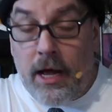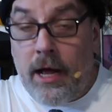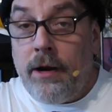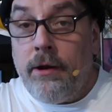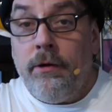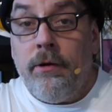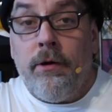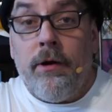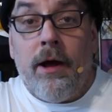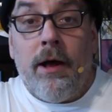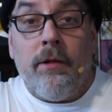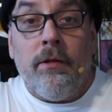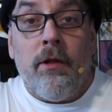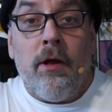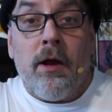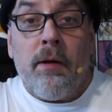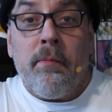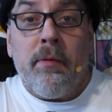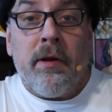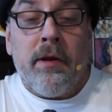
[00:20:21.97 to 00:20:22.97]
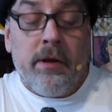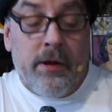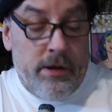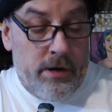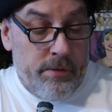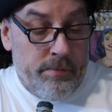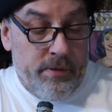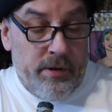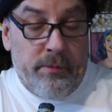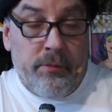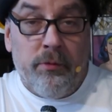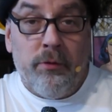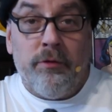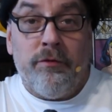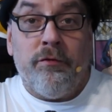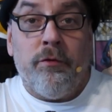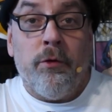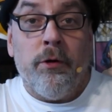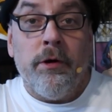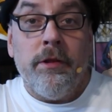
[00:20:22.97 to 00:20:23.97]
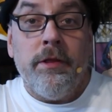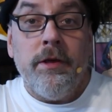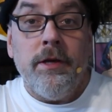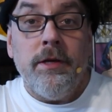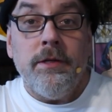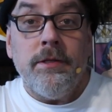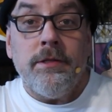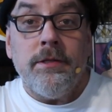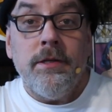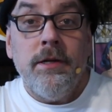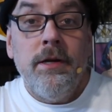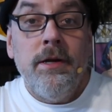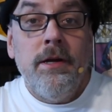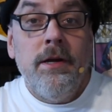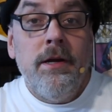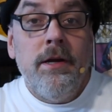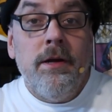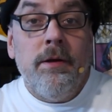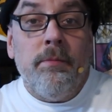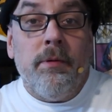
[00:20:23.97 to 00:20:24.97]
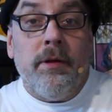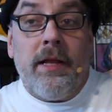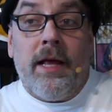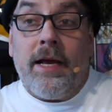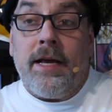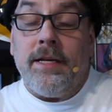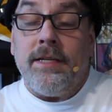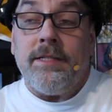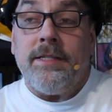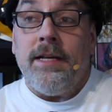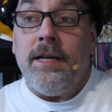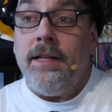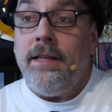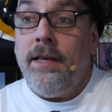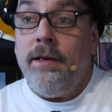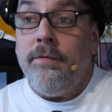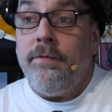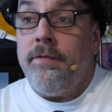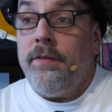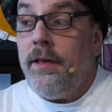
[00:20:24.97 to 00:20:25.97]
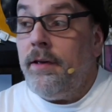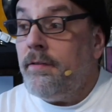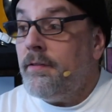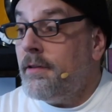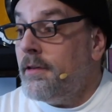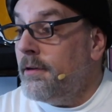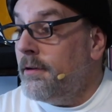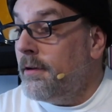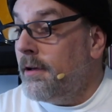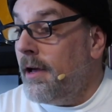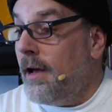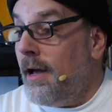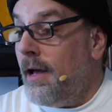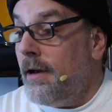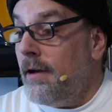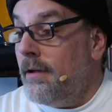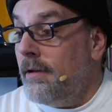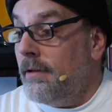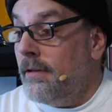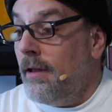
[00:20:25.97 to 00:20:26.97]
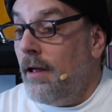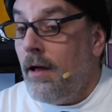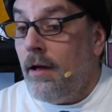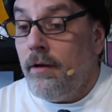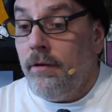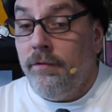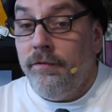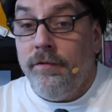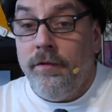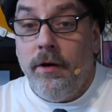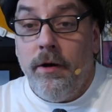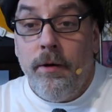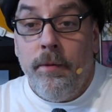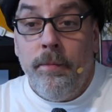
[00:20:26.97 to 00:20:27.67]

I don't know how long I'm going to be able to afford these, but like I said, they've still got a lot of